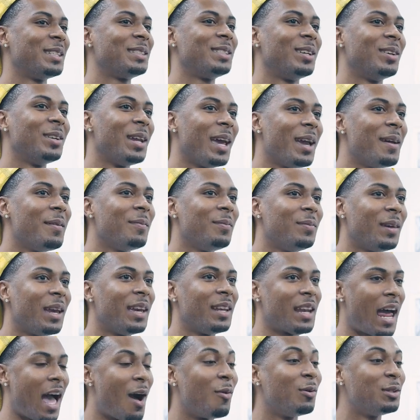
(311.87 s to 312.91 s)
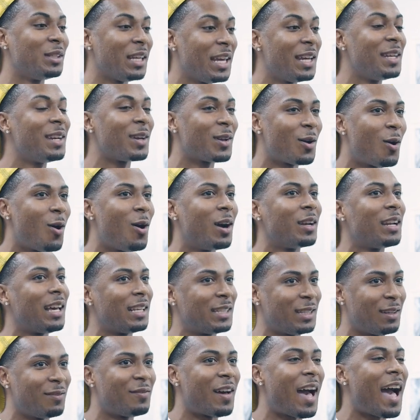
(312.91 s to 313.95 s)
So that, and I was in the car and I
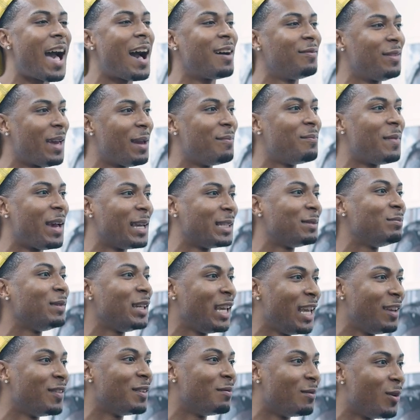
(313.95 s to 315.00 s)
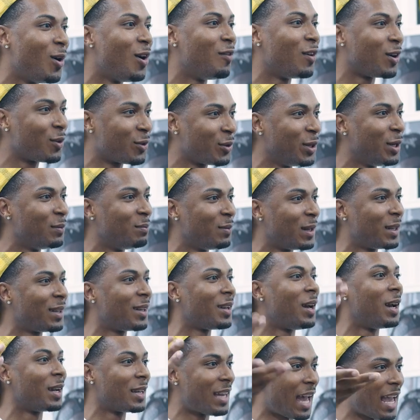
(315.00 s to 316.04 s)
survived. That makes me even more of a Crip,
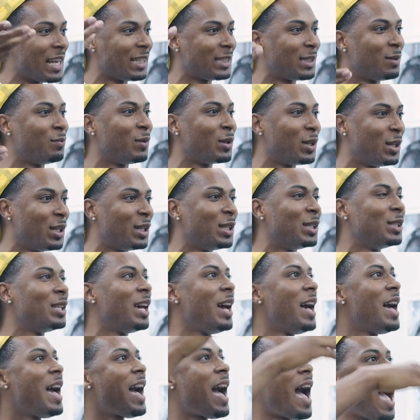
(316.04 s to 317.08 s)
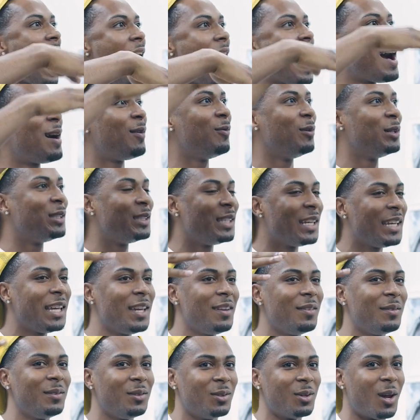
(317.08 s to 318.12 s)
a gangster, because I was,
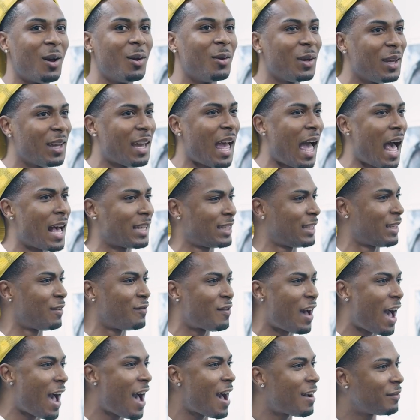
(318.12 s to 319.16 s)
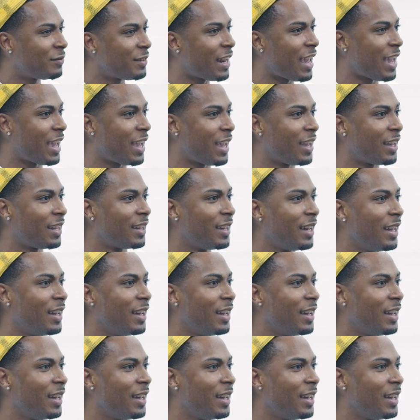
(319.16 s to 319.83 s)
you know, I survived that.